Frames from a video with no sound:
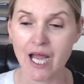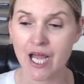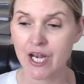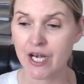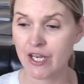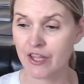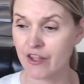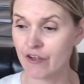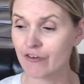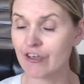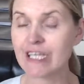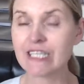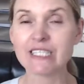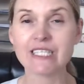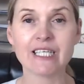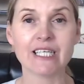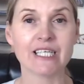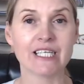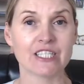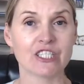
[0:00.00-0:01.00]
And the
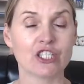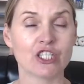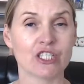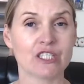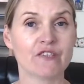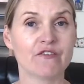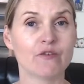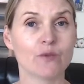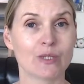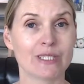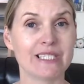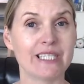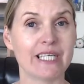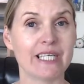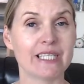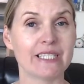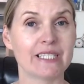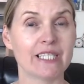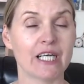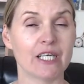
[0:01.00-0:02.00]
reason it is just 4
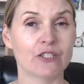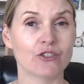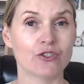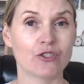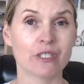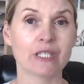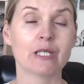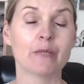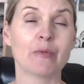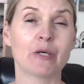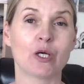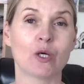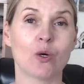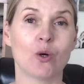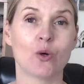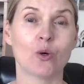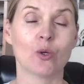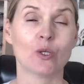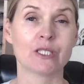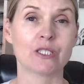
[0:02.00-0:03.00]
days is really
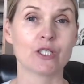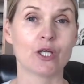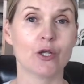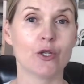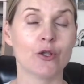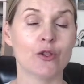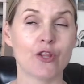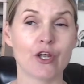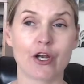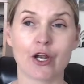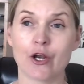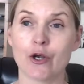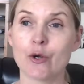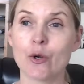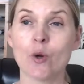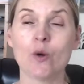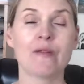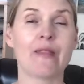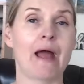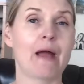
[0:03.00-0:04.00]
because there are
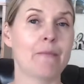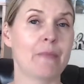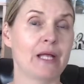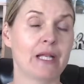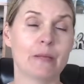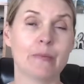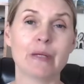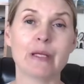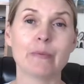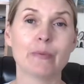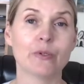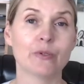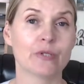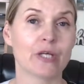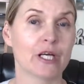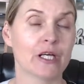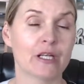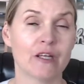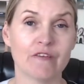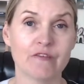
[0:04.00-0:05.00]
not that many people
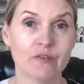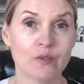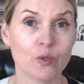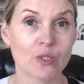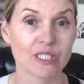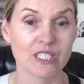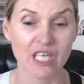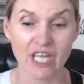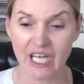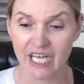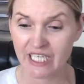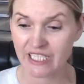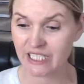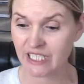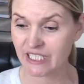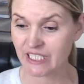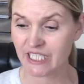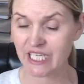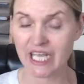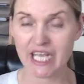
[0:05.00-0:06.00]
that can afford
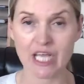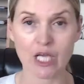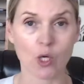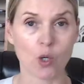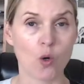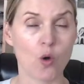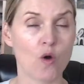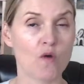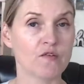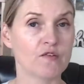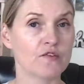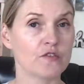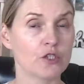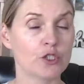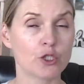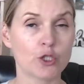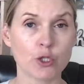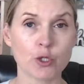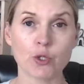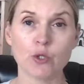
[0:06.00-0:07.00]
to take off
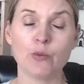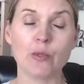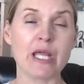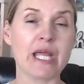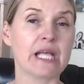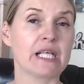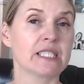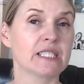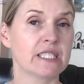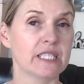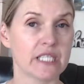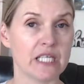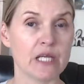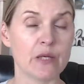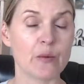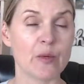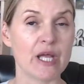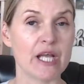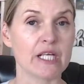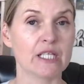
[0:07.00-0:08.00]
2 weeks,
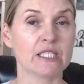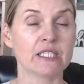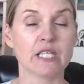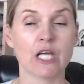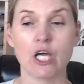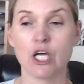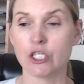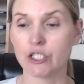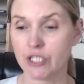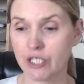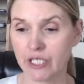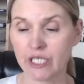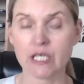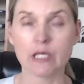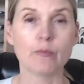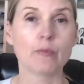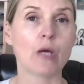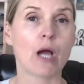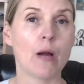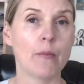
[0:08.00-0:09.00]
3 weeks to
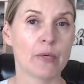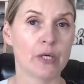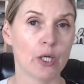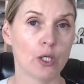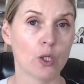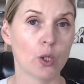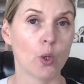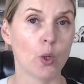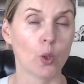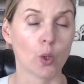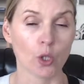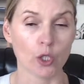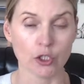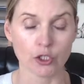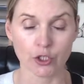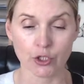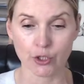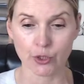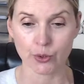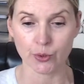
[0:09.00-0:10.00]
keep coming along
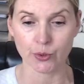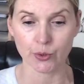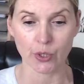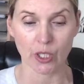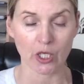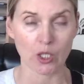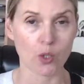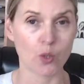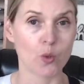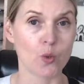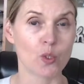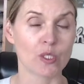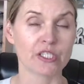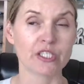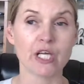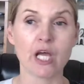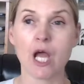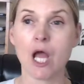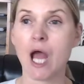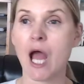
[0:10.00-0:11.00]
to a
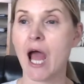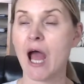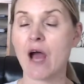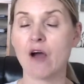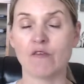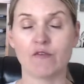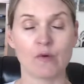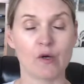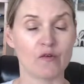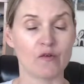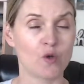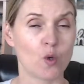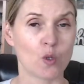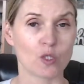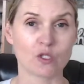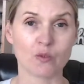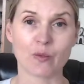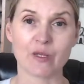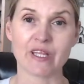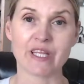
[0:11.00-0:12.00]
course. Of
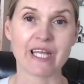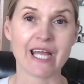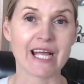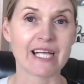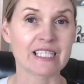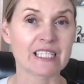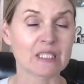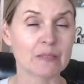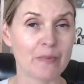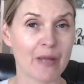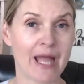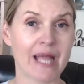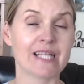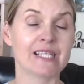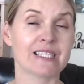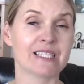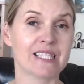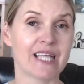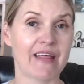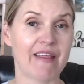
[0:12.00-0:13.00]
course, with the
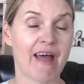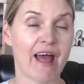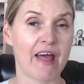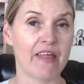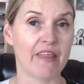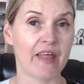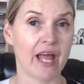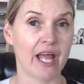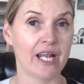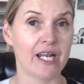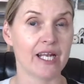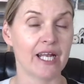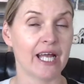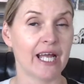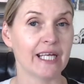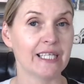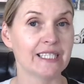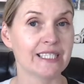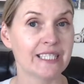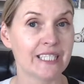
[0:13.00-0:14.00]
expense that that then
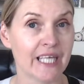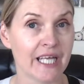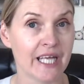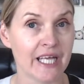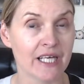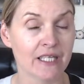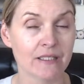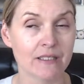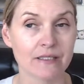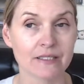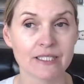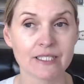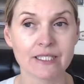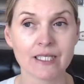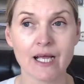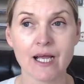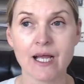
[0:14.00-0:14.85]
entails.